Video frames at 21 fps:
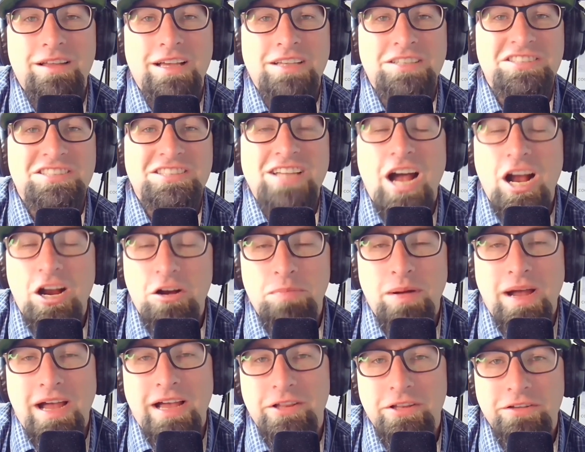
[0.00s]

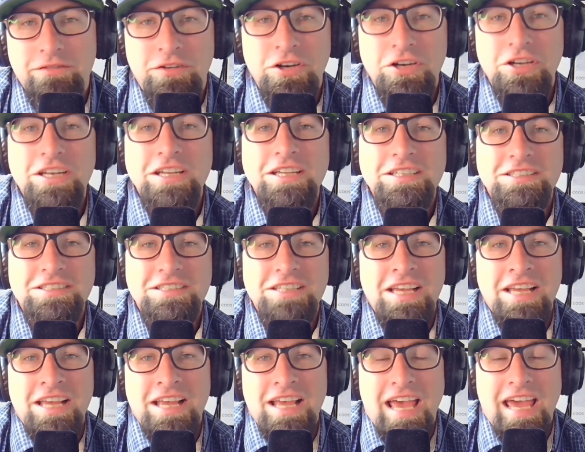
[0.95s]
stockpile of hoodies,
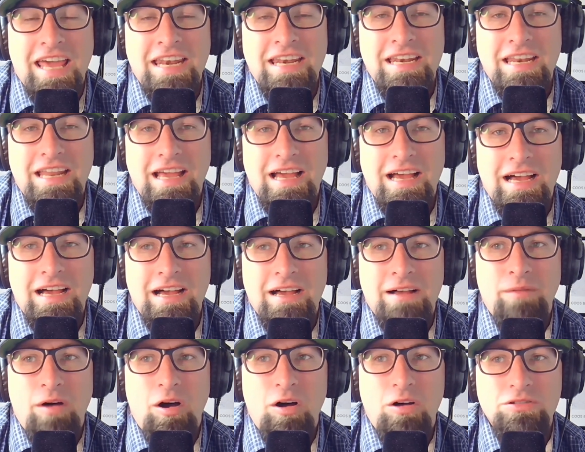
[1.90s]
and
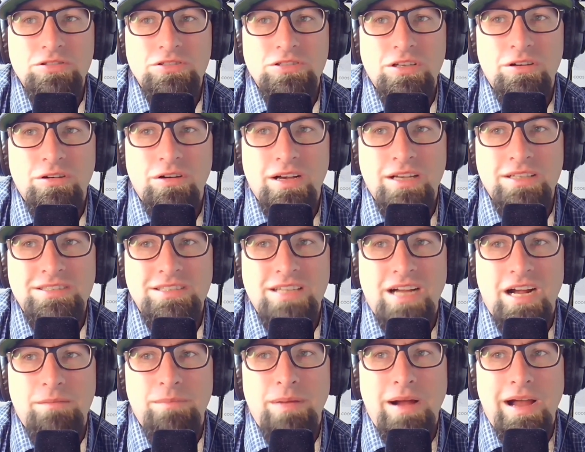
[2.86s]
also a
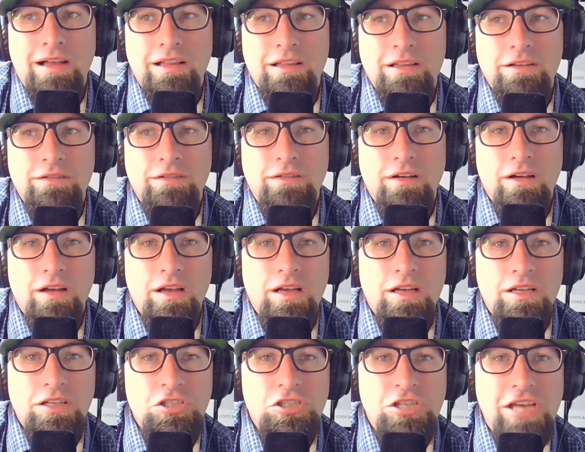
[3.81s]
stockpile of
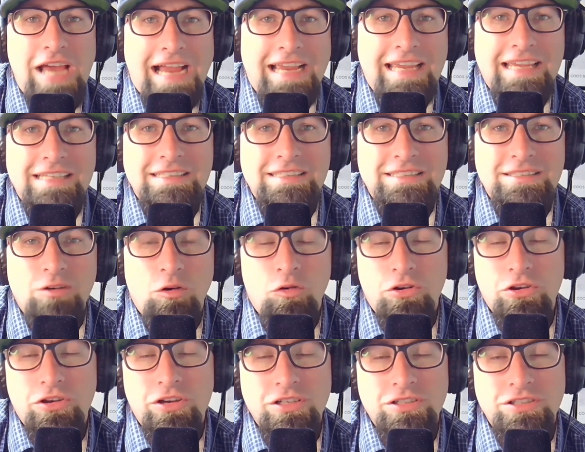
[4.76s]
jackets,
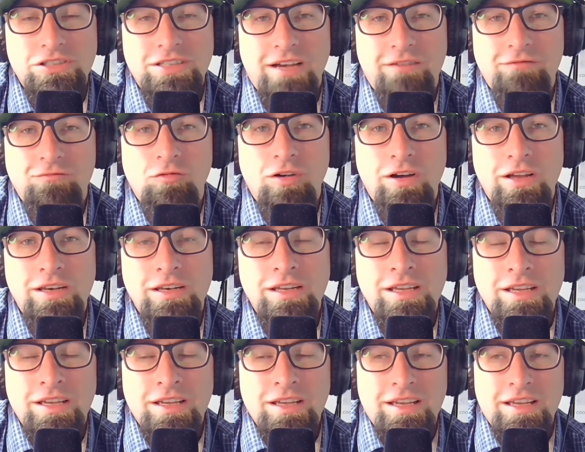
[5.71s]
or you could just have one,
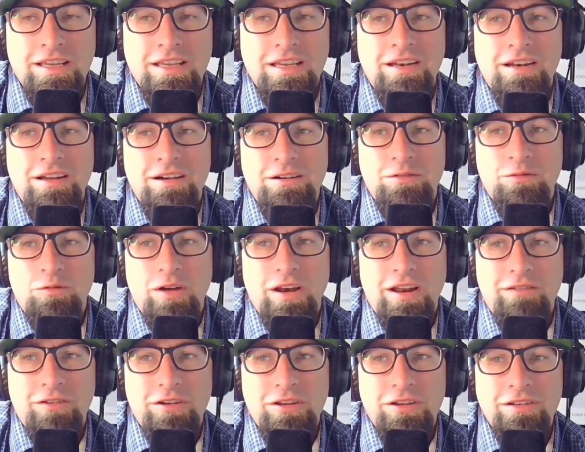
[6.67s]

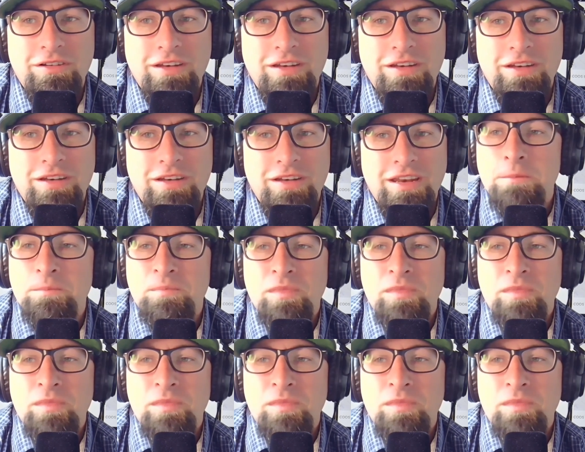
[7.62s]
whatever you need.